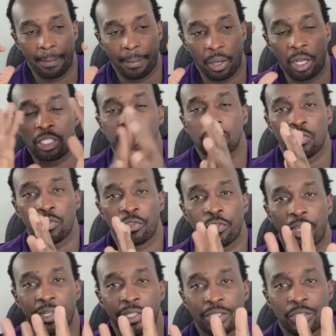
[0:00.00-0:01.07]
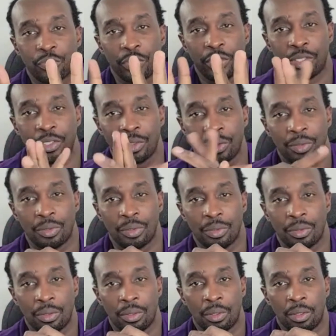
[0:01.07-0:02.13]
also, if you find this video
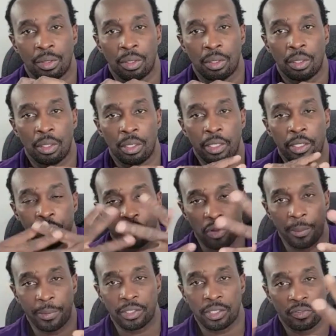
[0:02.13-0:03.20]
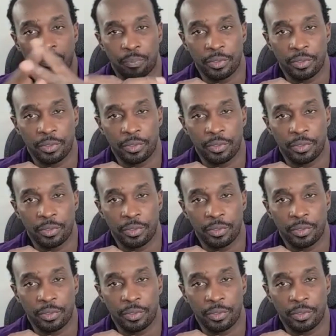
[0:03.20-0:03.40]
informative,